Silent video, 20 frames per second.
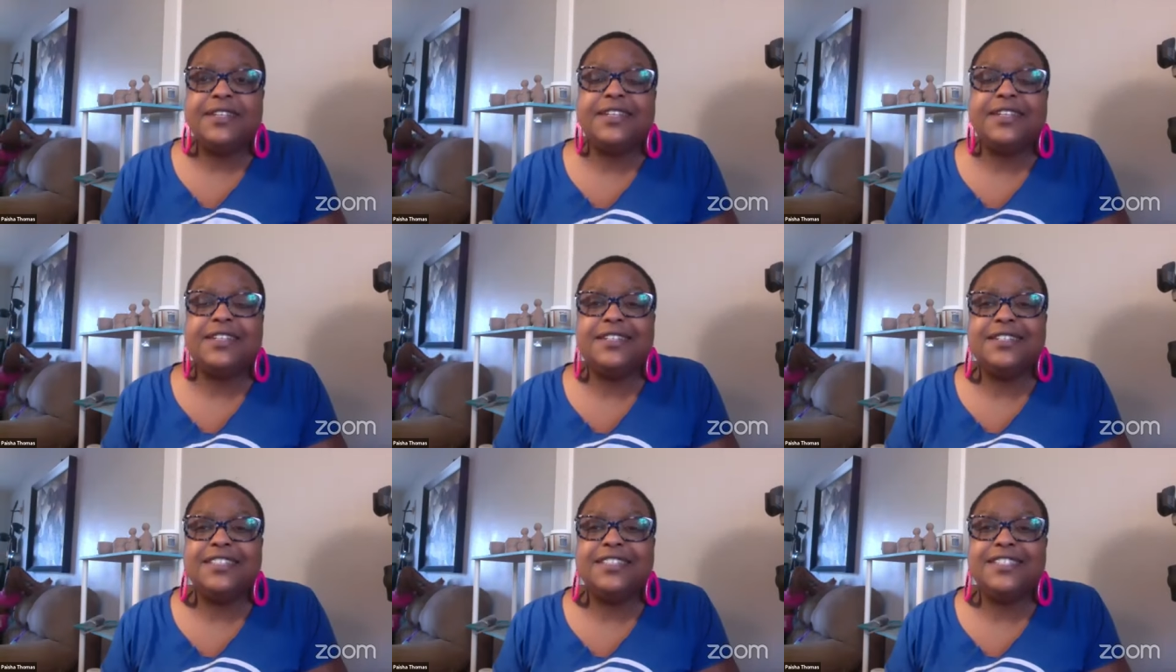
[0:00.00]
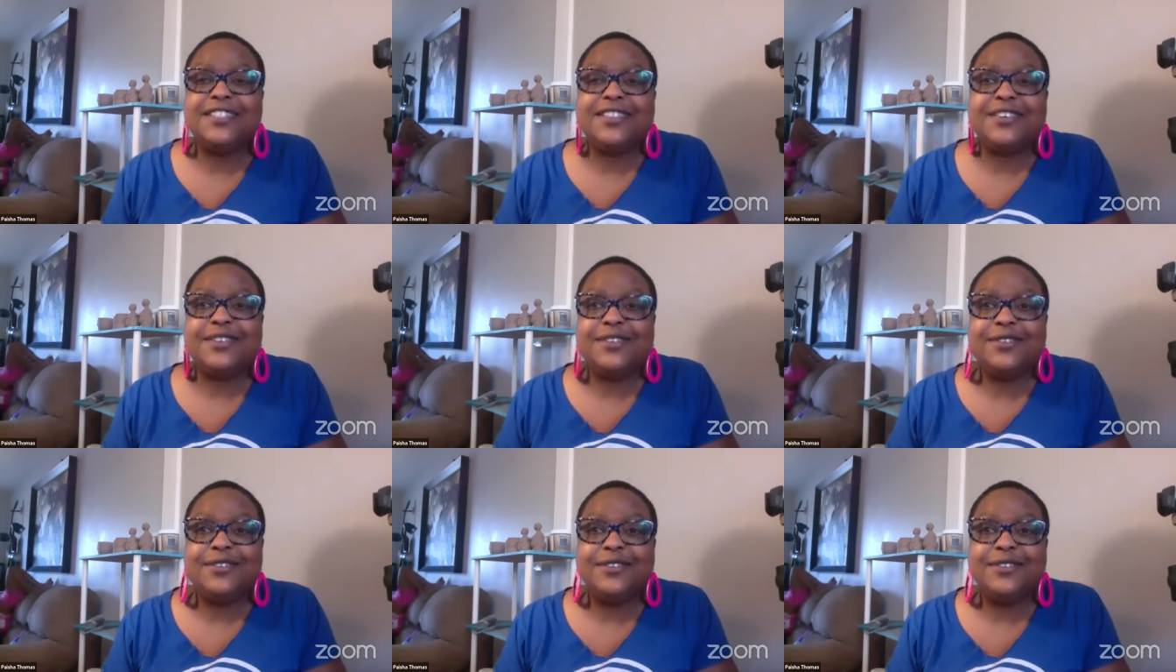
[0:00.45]
and
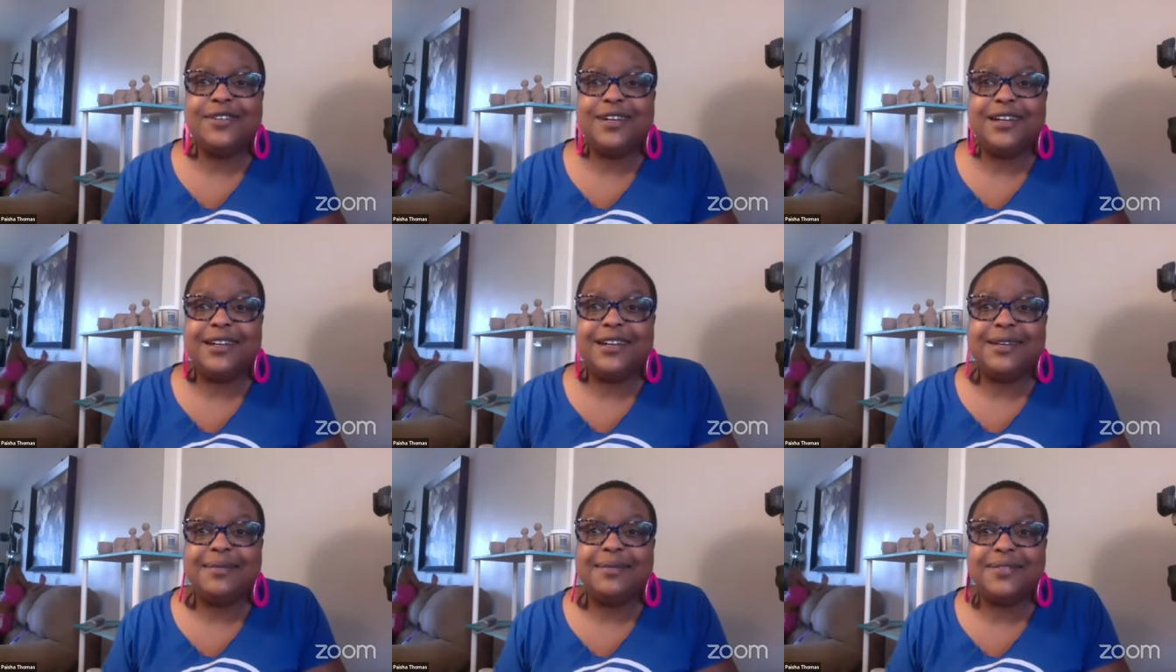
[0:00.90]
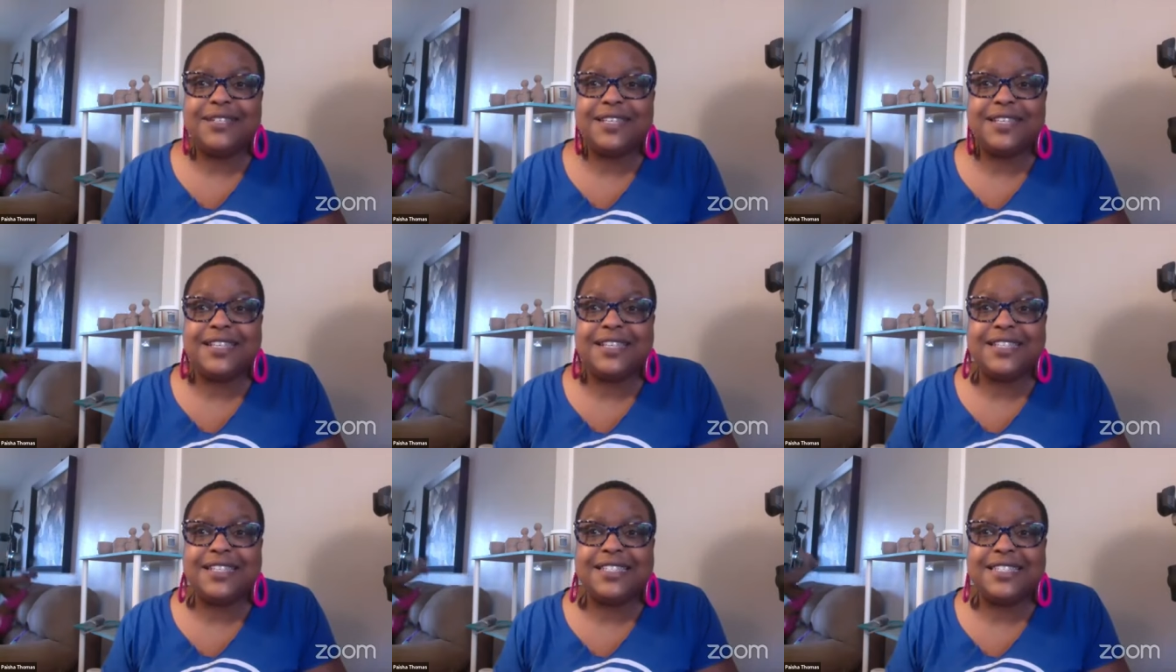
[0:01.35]
so um,
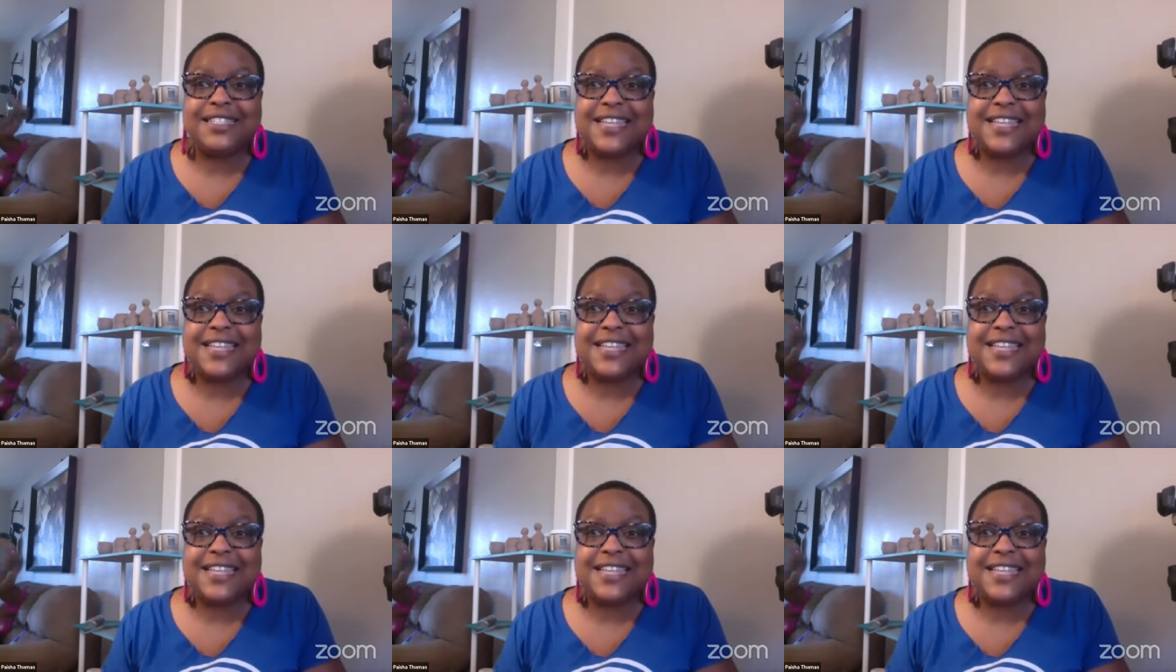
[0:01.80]
to this